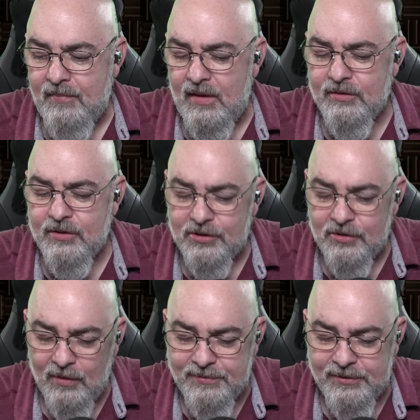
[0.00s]

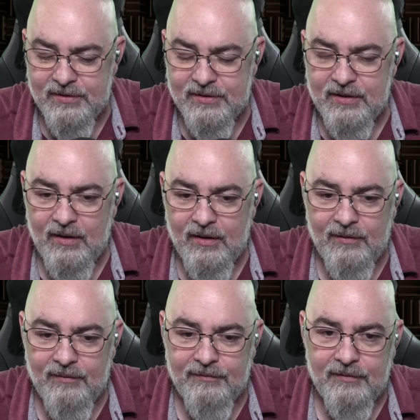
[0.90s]
descriptions
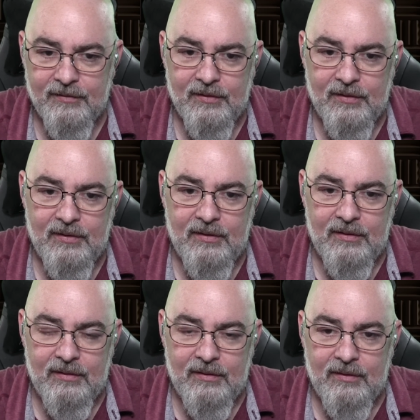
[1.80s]
of
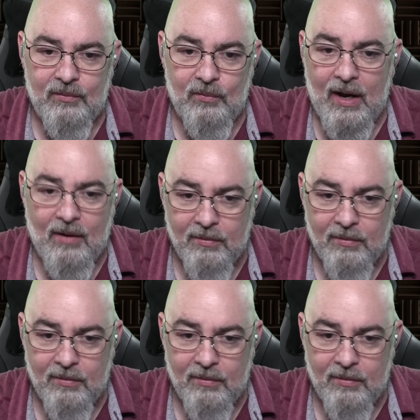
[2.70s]
how